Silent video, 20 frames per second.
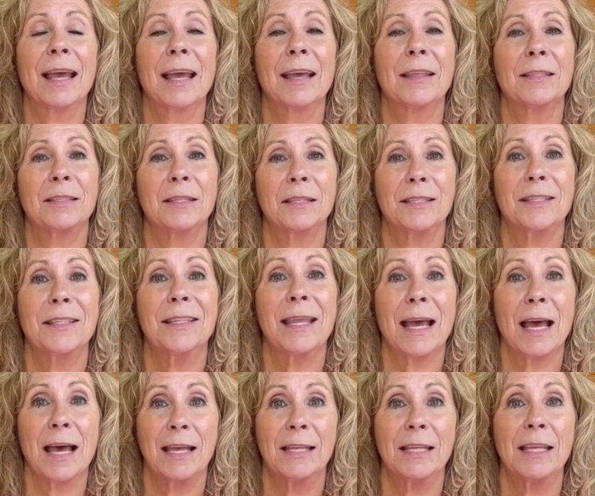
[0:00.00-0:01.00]
And this has
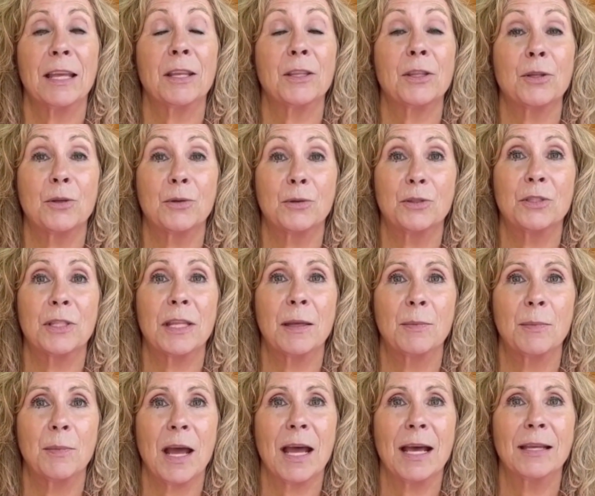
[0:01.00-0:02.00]
had a huge
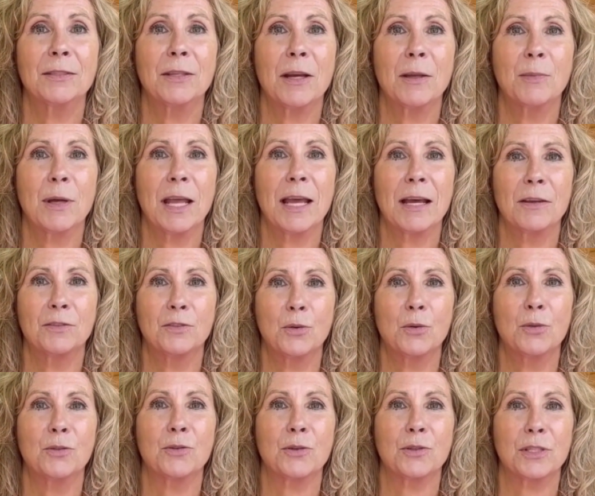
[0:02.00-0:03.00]
impact on my
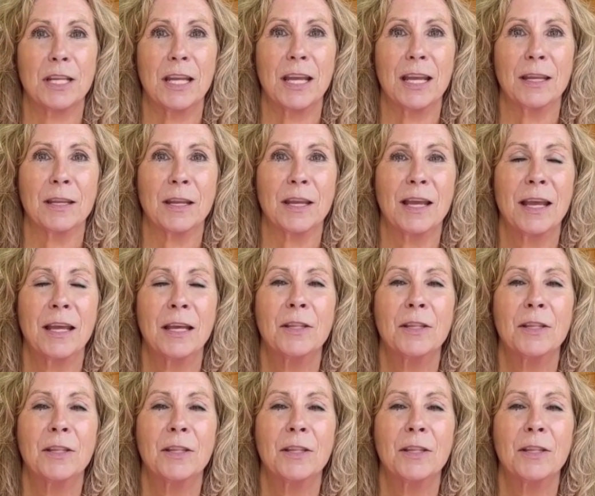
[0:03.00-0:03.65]
household routine.